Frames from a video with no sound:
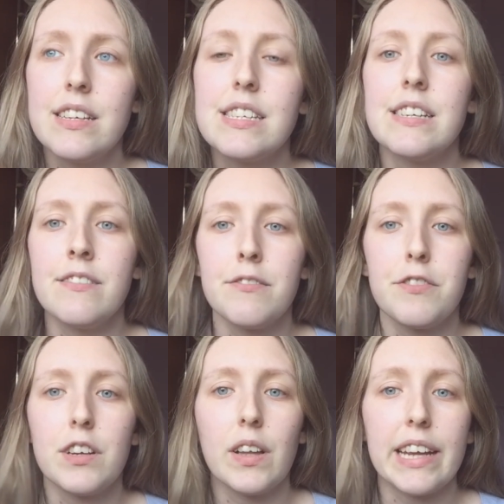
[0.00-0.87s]
didn't
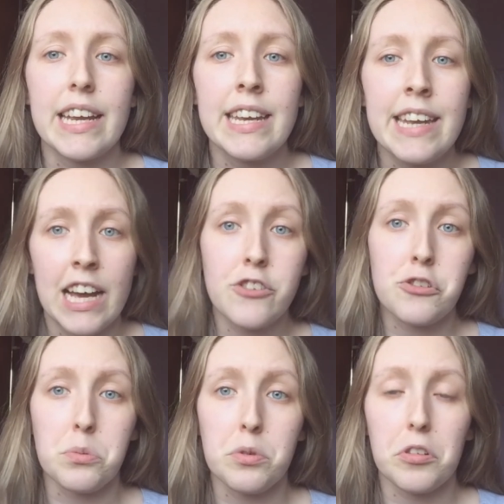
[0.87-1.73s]
feel like a
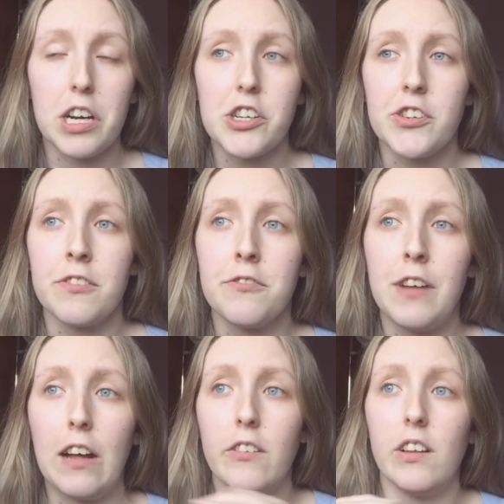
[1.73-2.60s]
natural progression.
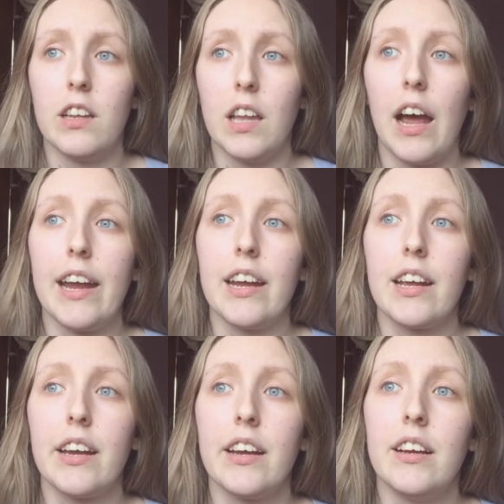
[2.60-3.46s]
Felt like